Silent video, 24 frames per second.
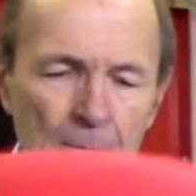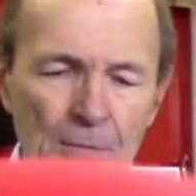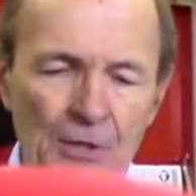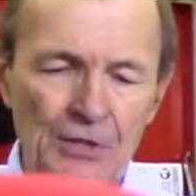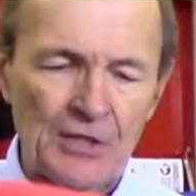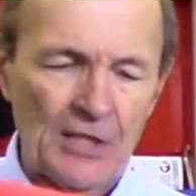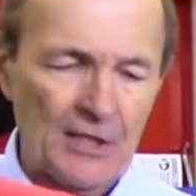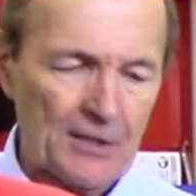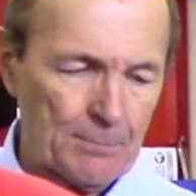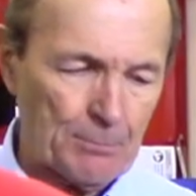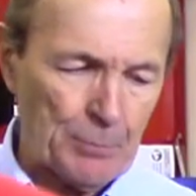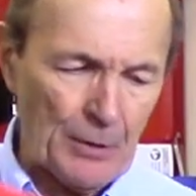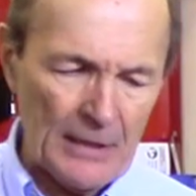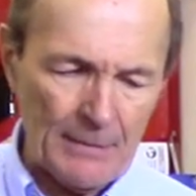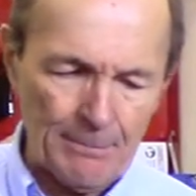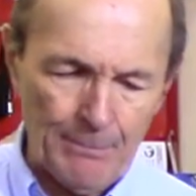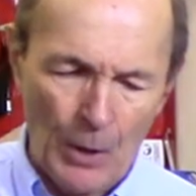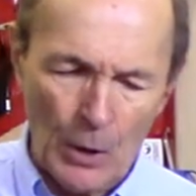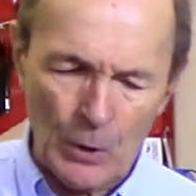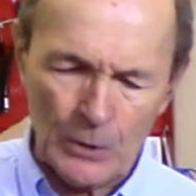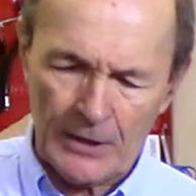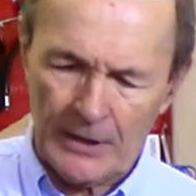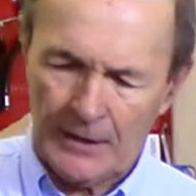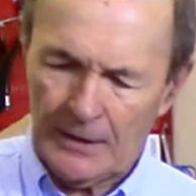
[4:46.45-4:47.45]
You see, it's pretty
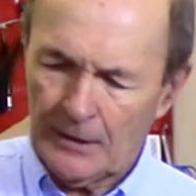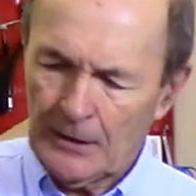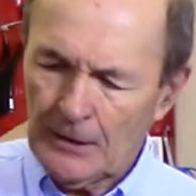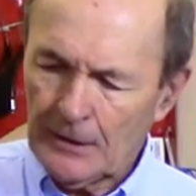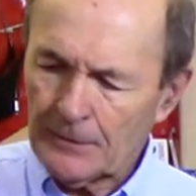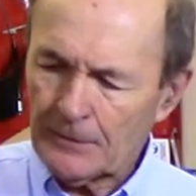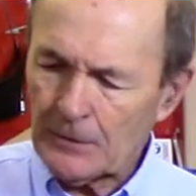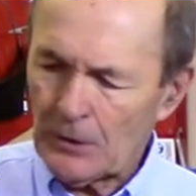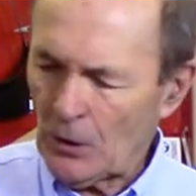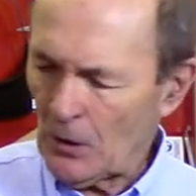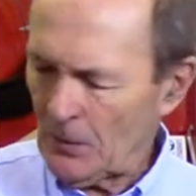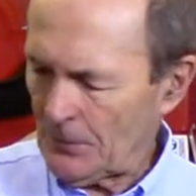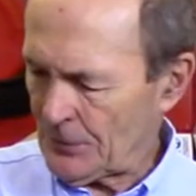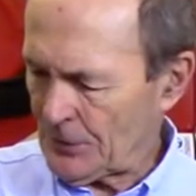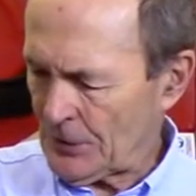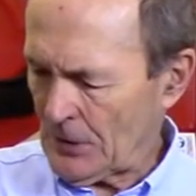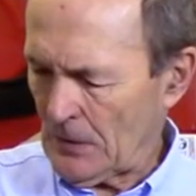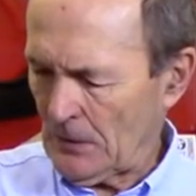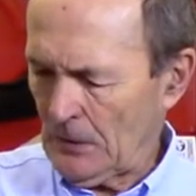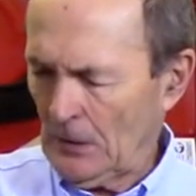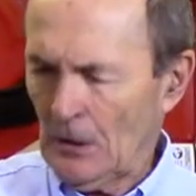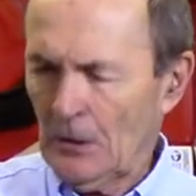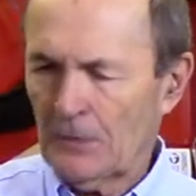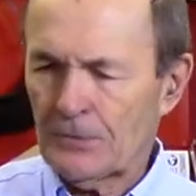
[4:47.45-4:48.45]
bulky, you know,
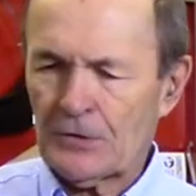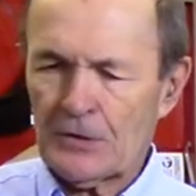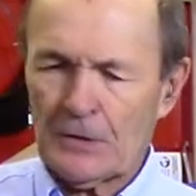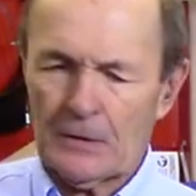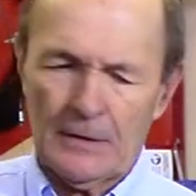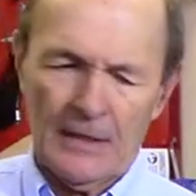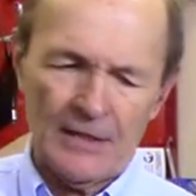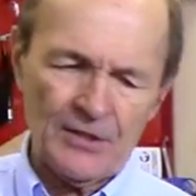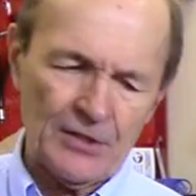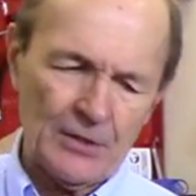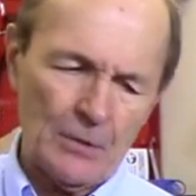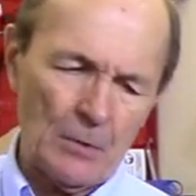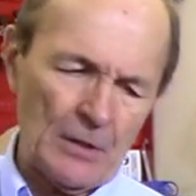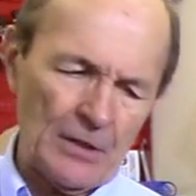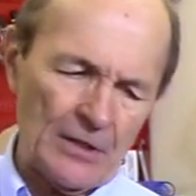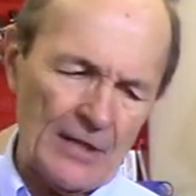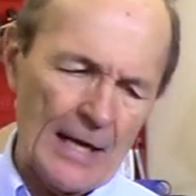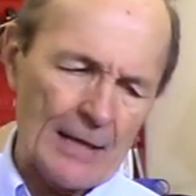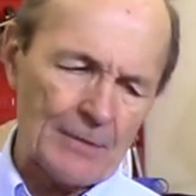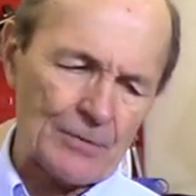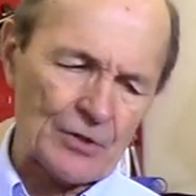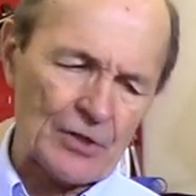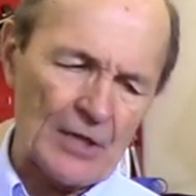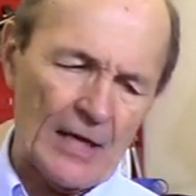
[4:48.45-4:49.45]
so so that's the only
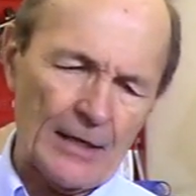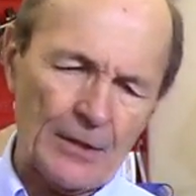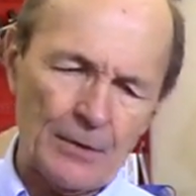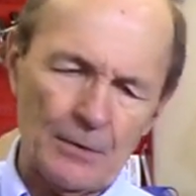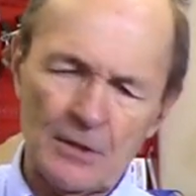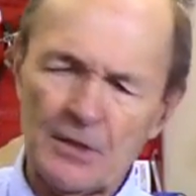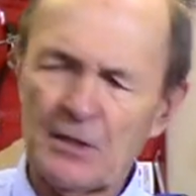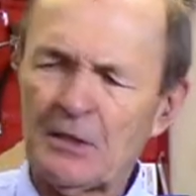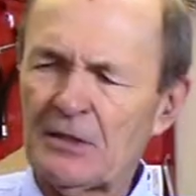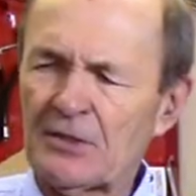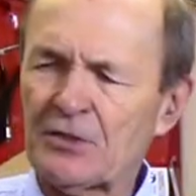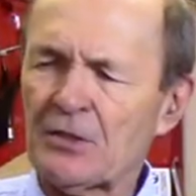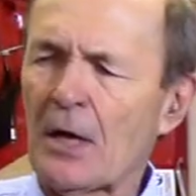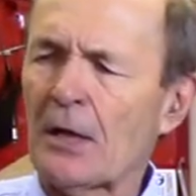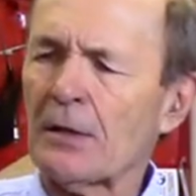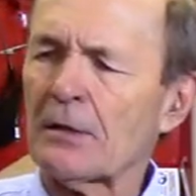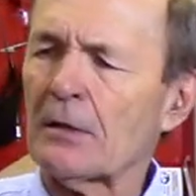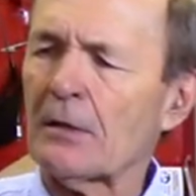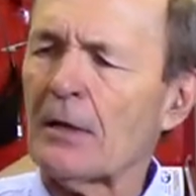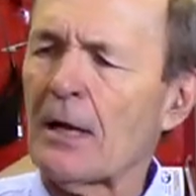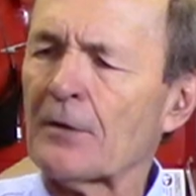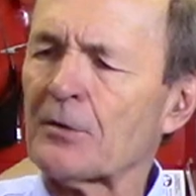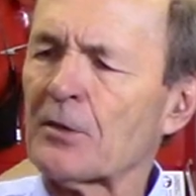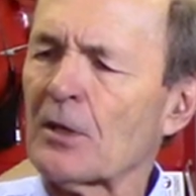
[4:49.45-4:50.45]
downside to it. It's
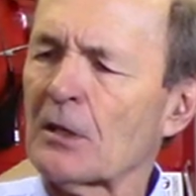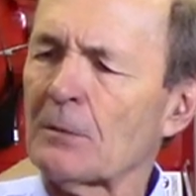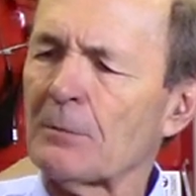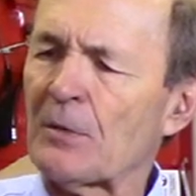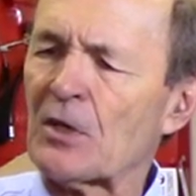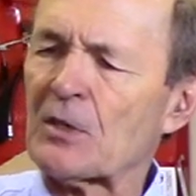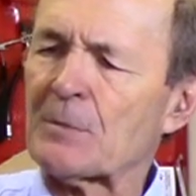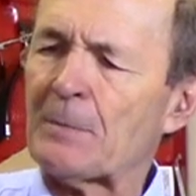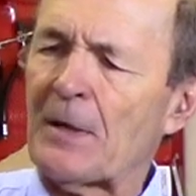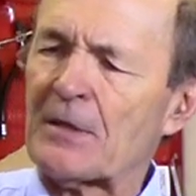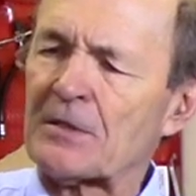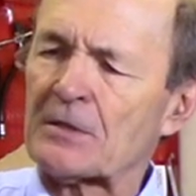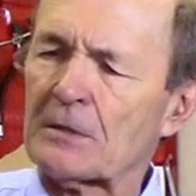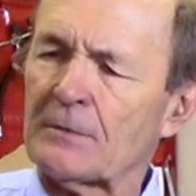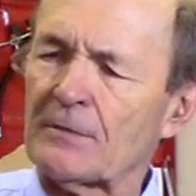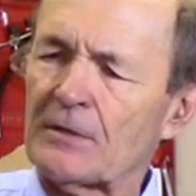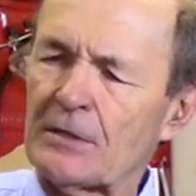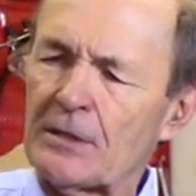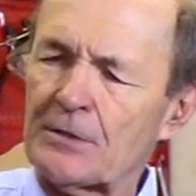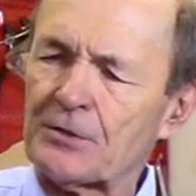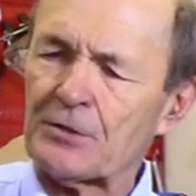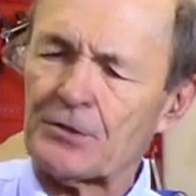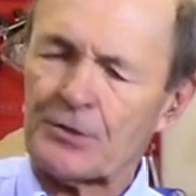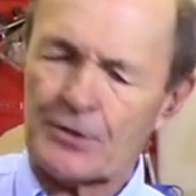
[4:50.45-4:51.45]
not, not terribly expensive,
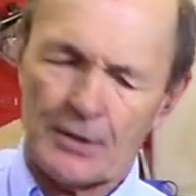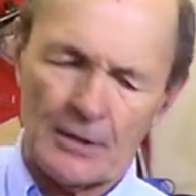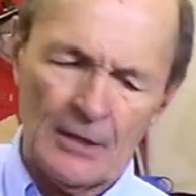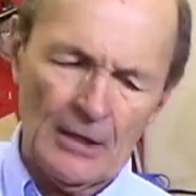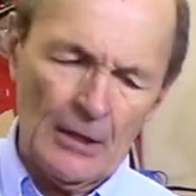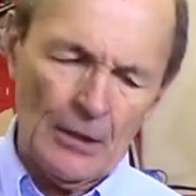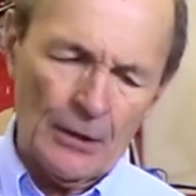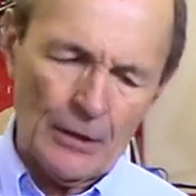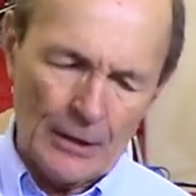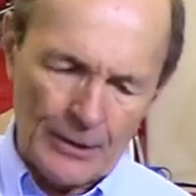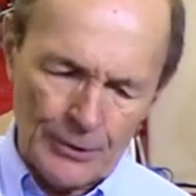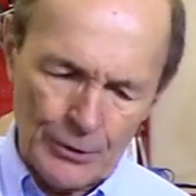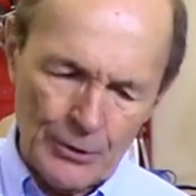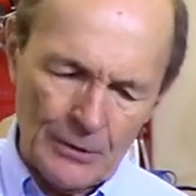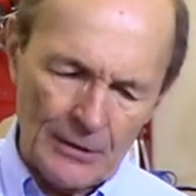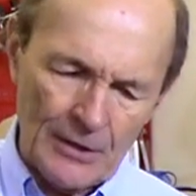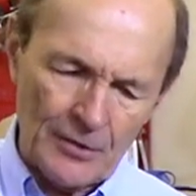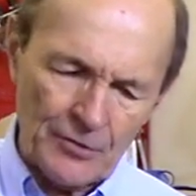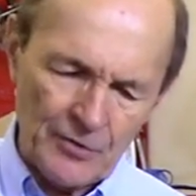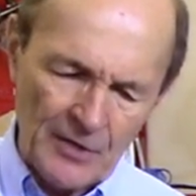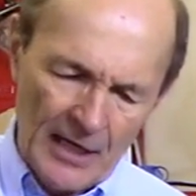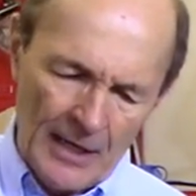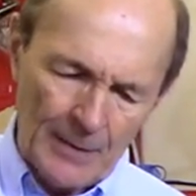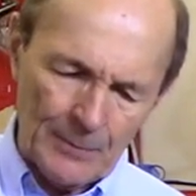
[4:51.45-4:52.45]
and this is a, a good
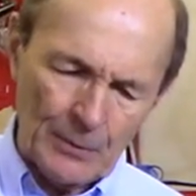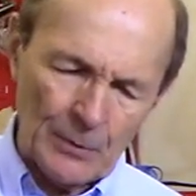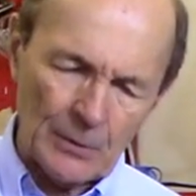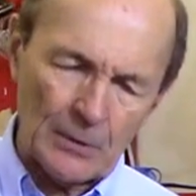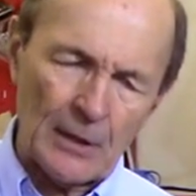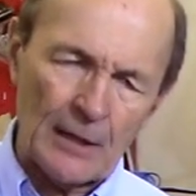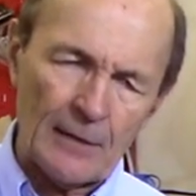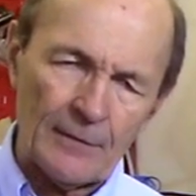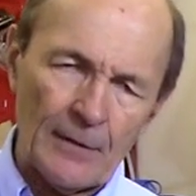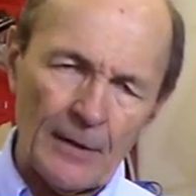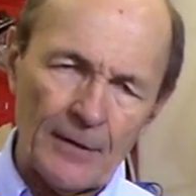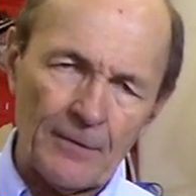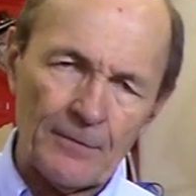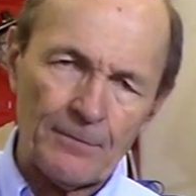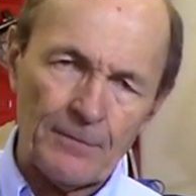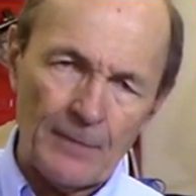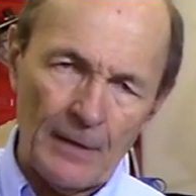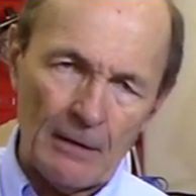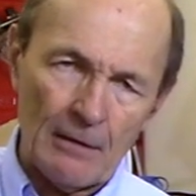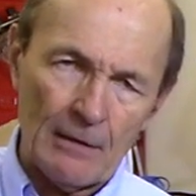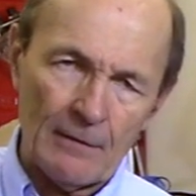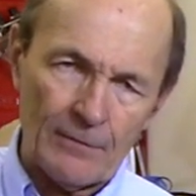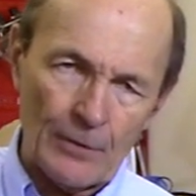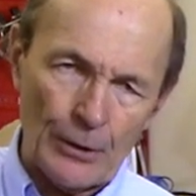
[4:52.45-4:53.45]
example of a
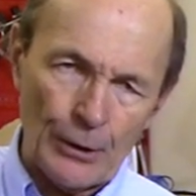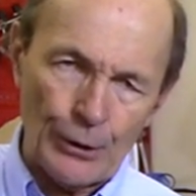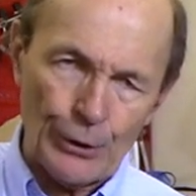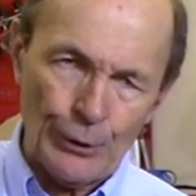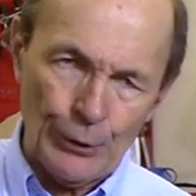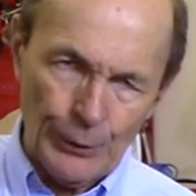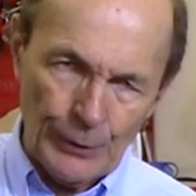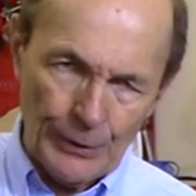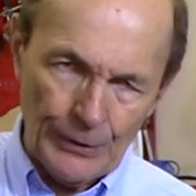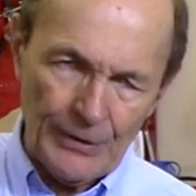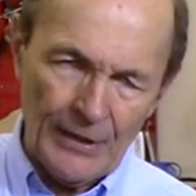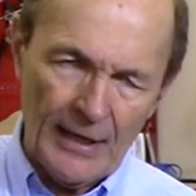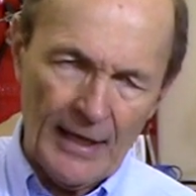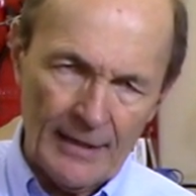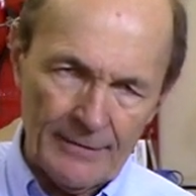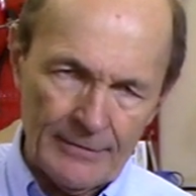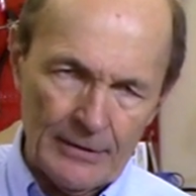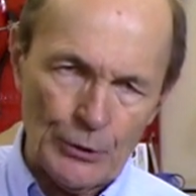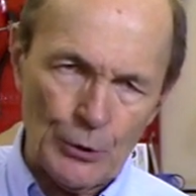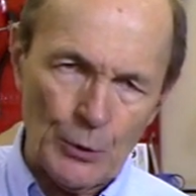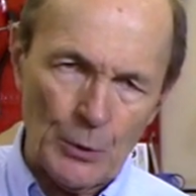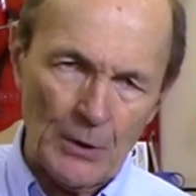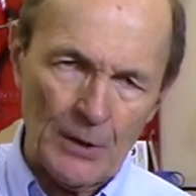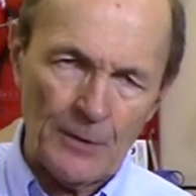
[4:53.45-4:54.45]
very, very good
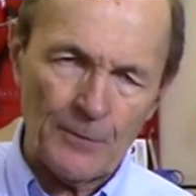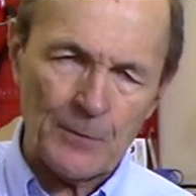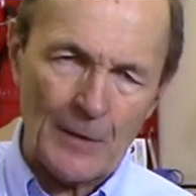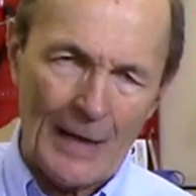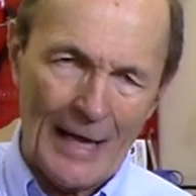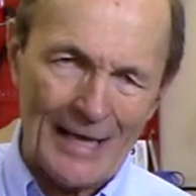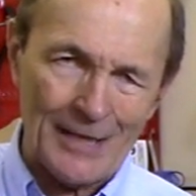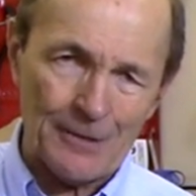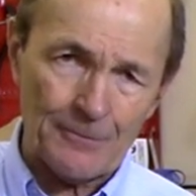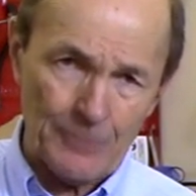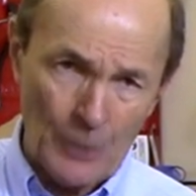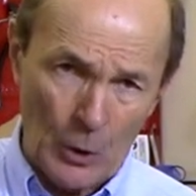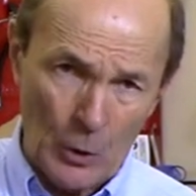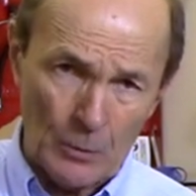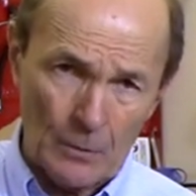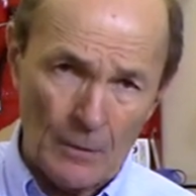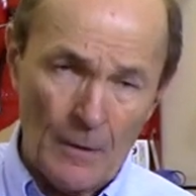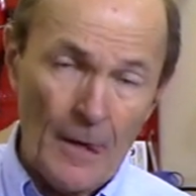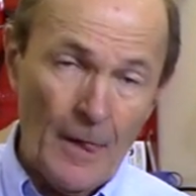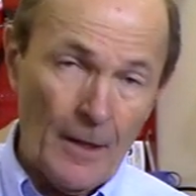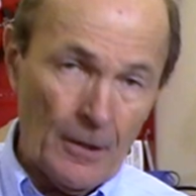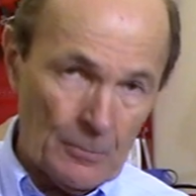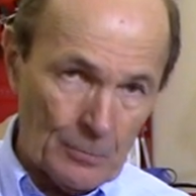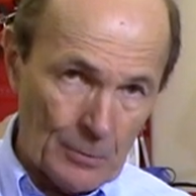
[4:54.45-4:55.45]
heavy-duty flag and float
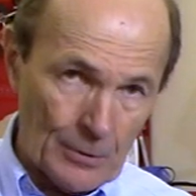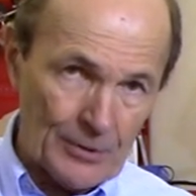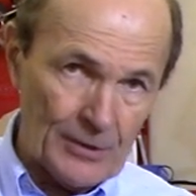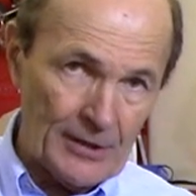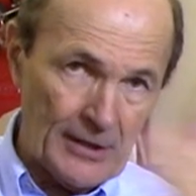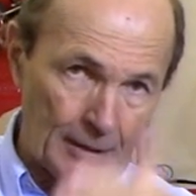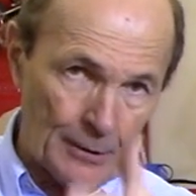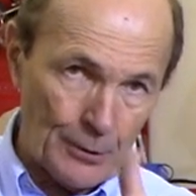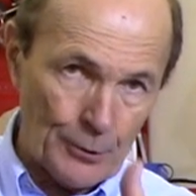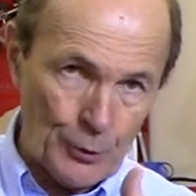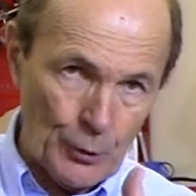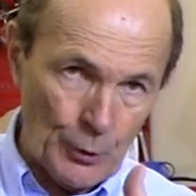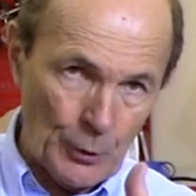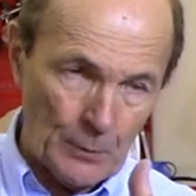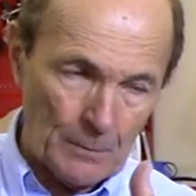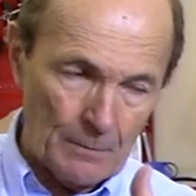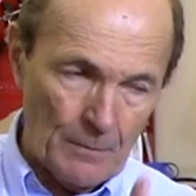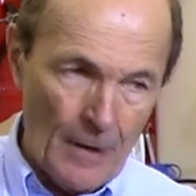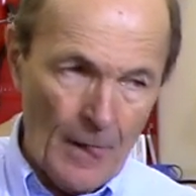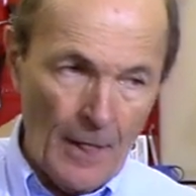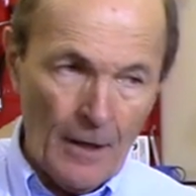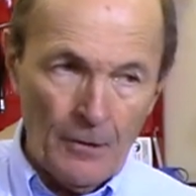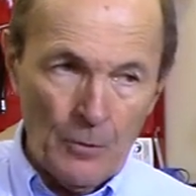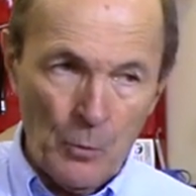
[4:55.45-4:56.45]
with an inner tube.